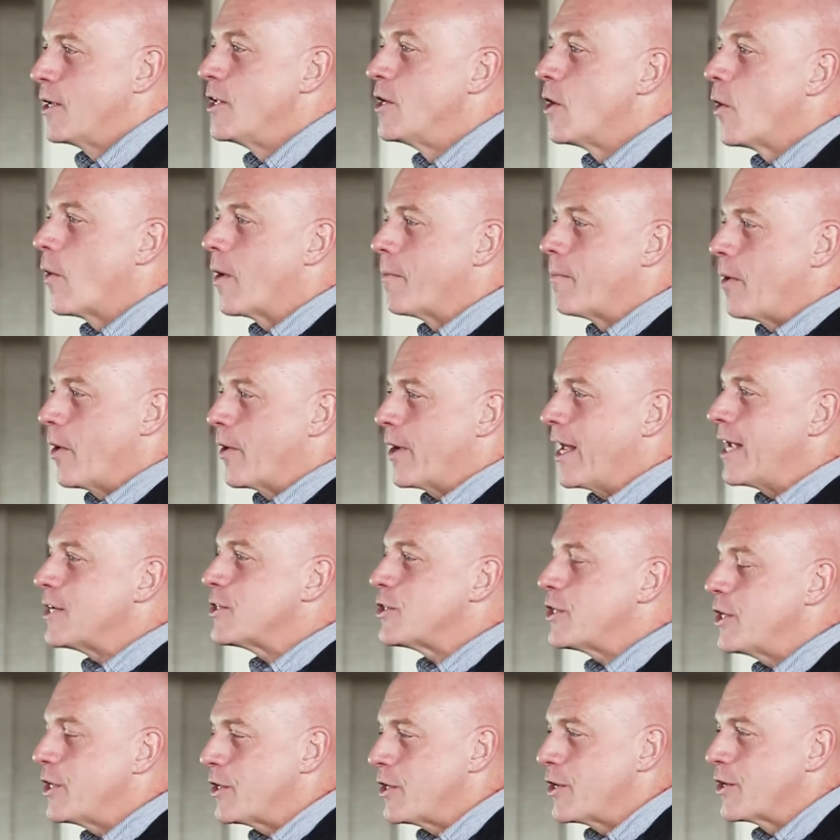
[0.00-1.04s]
You know, about
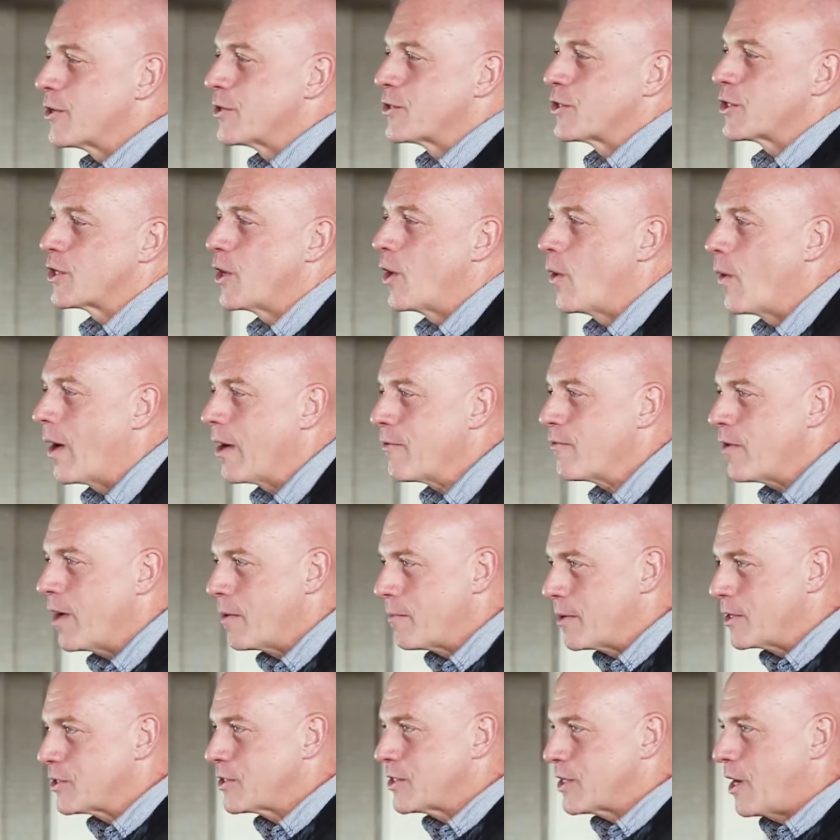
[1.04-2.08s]
18 years ago, I
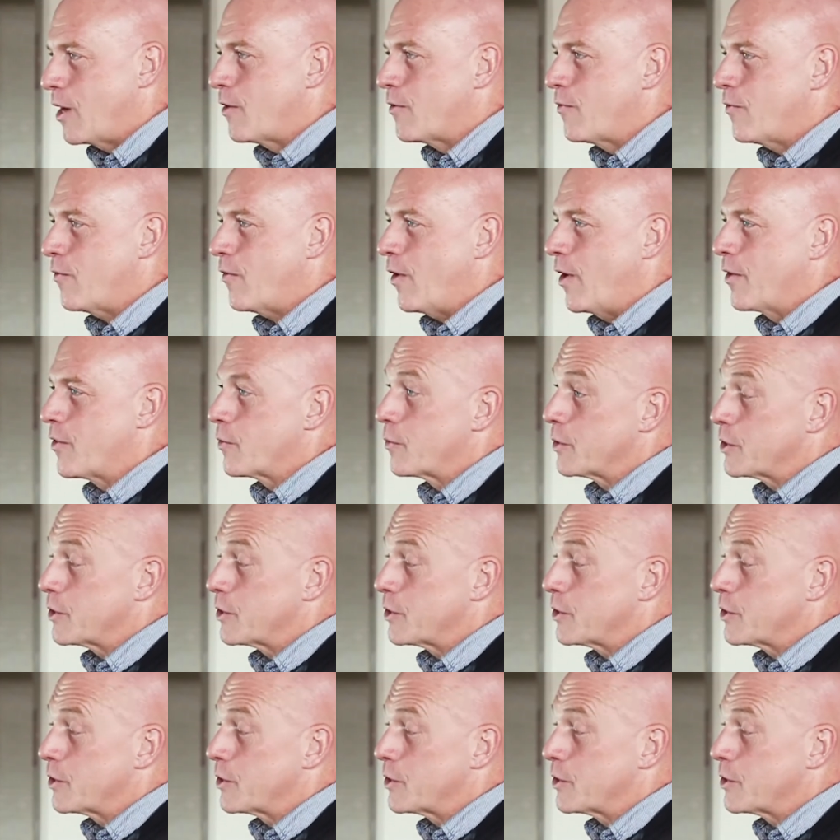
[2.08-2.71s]
found myself on the